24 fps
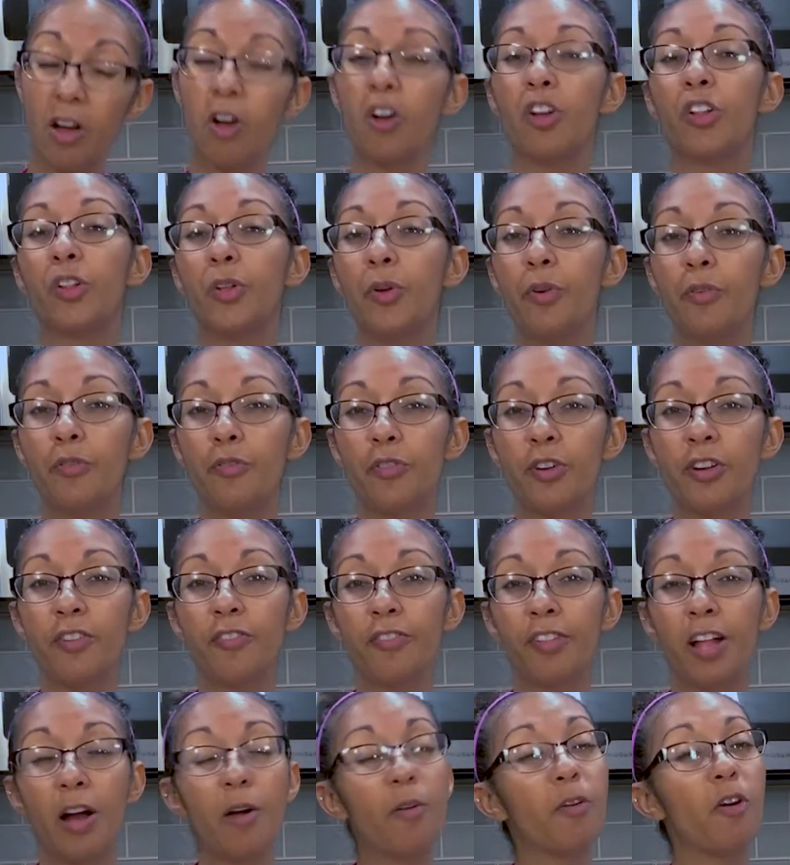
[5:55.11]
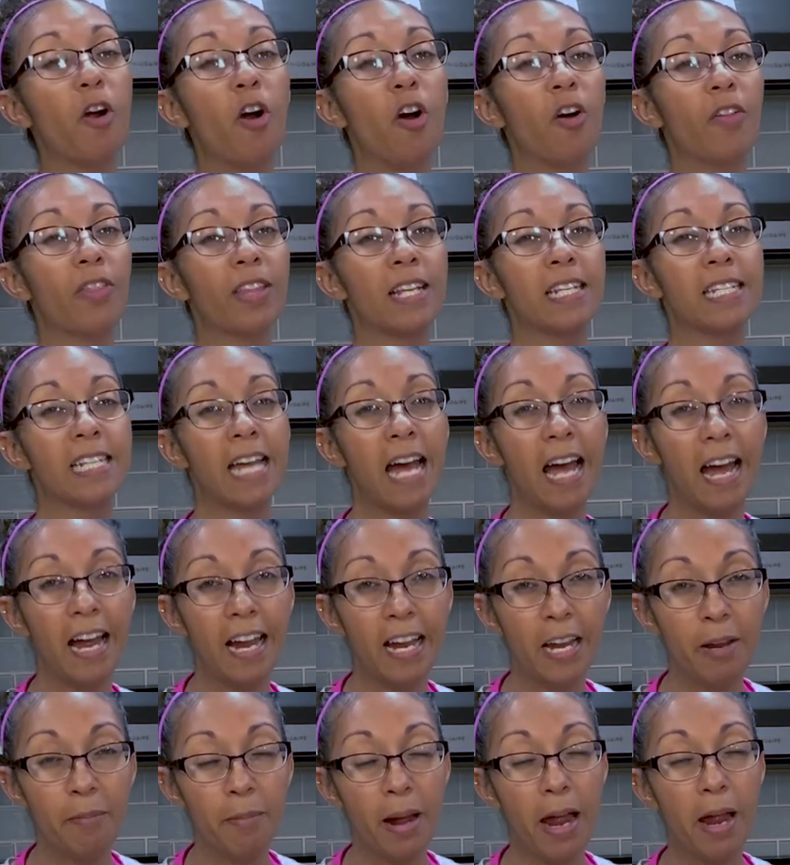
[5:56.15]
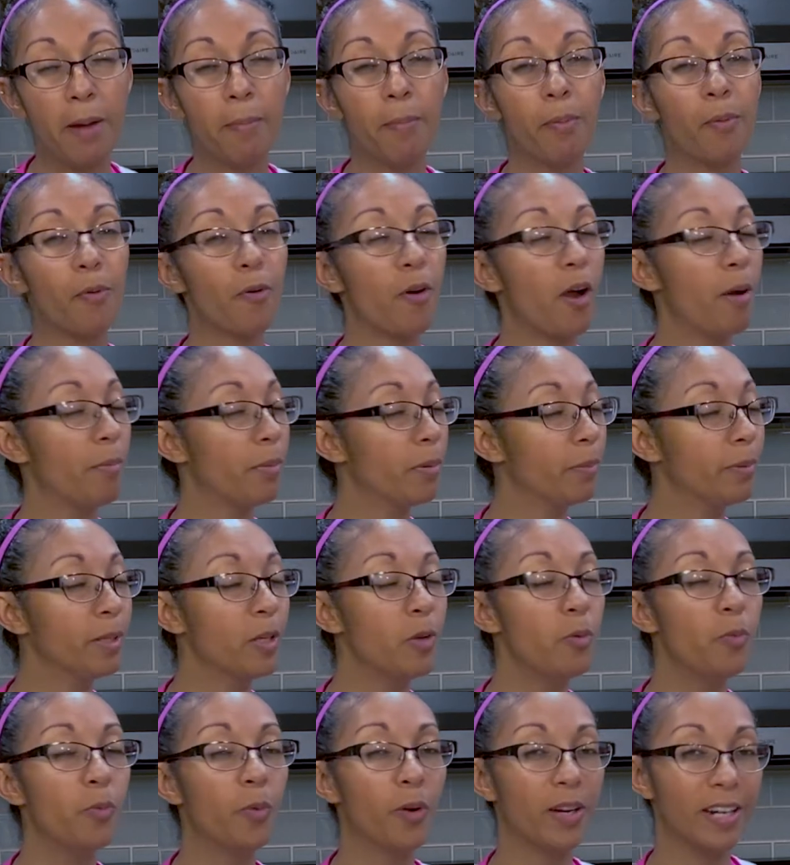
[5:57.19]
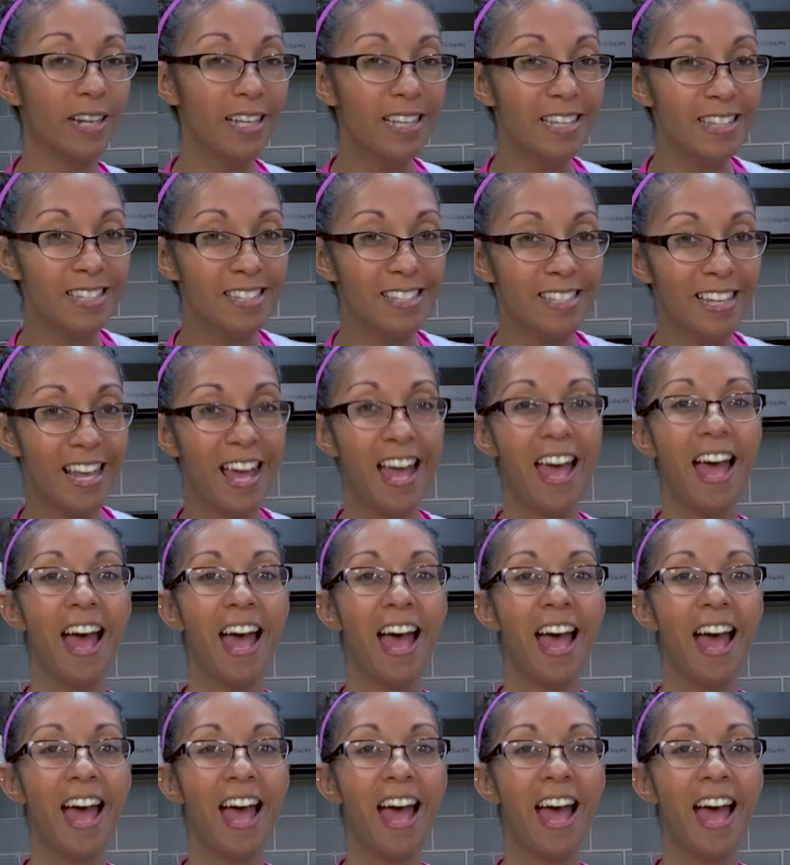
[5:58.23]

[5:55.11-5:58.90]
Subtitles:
gluten-free flour all the time, I probably wouldn't.